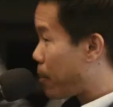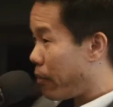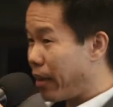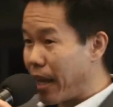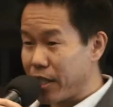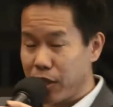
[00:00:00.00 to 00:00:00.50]

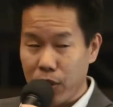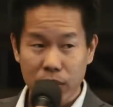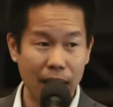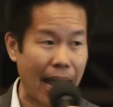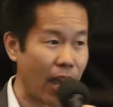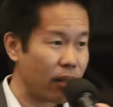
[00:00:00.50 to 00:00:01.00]
symbolized your
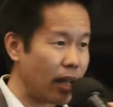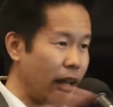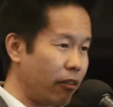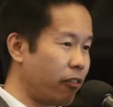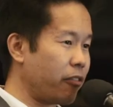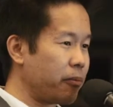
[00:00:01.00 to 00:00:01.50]
entire
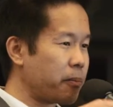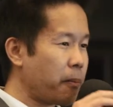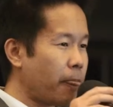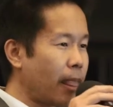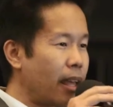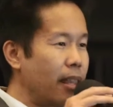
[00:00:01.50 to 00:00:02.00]
life.
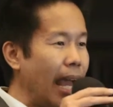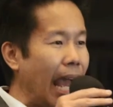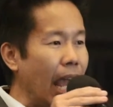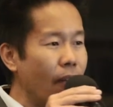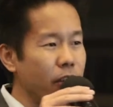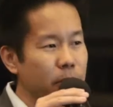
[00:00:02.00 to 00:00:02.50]
The
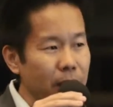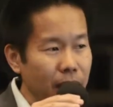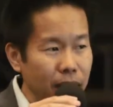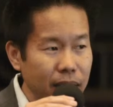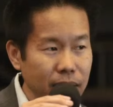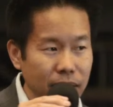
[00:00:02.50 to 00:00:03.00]
average
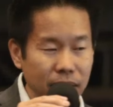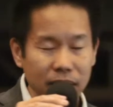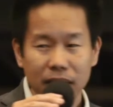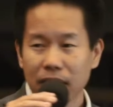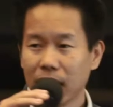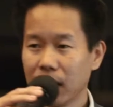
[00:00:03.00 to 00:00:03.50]

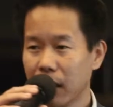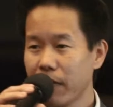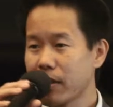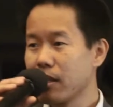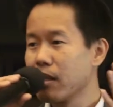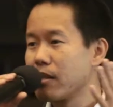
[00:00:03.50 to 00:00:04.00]
American
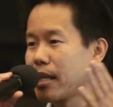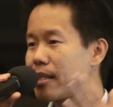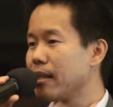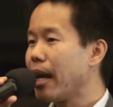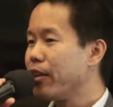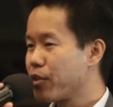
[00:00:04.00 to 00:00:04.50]
lives till
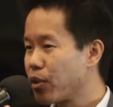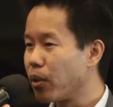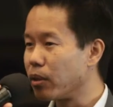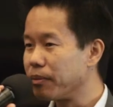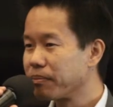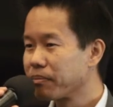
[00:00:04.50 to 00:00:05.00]
69 years
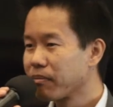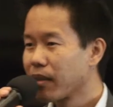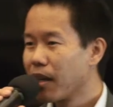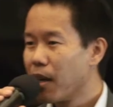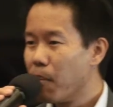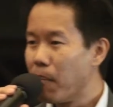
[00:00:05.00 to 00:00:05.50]
old.
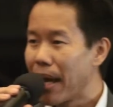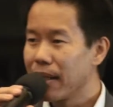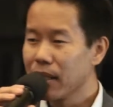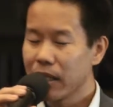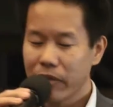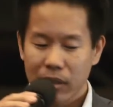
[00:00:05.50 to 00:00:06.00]

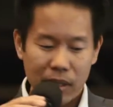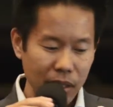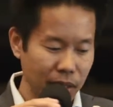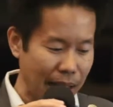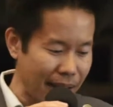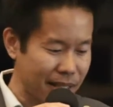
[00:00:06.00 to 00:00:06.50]
Men live a
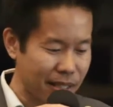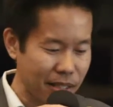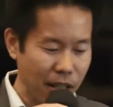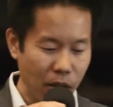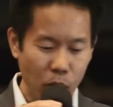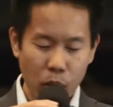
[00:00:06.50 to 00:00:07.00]
little less,
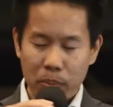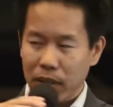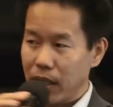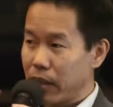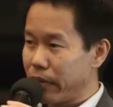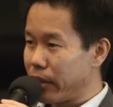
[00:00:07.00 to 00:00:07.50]

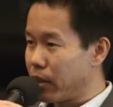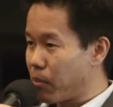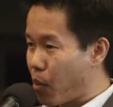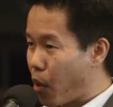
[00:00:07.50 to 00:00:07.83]
women live a little